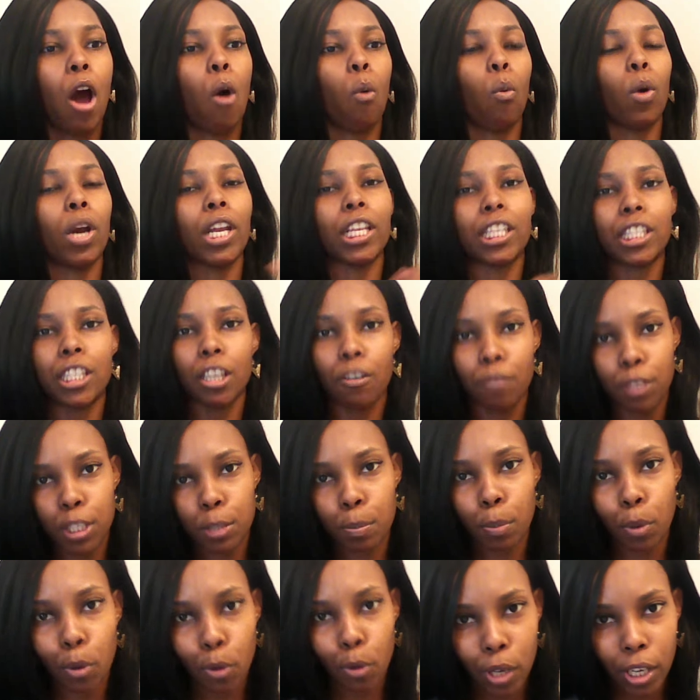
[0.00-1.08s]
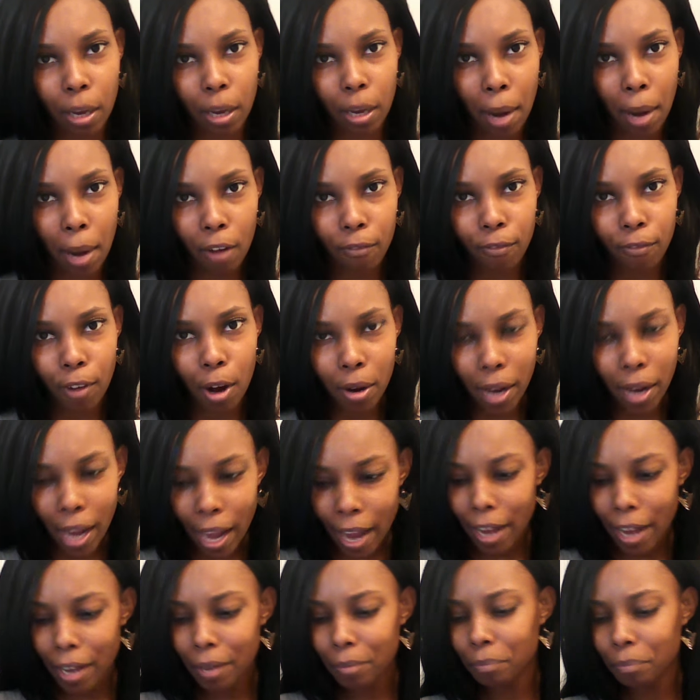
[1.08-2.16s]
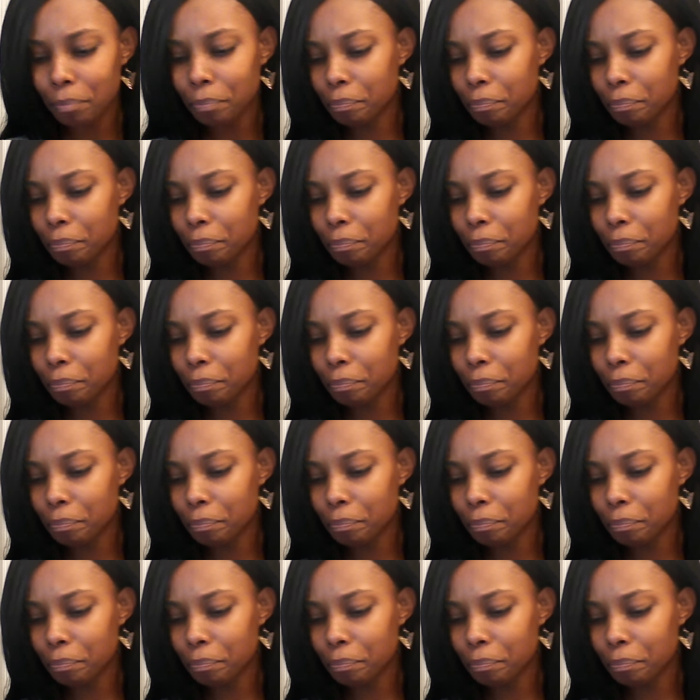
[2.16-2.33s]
with a silver spoon in your mouth. Okay.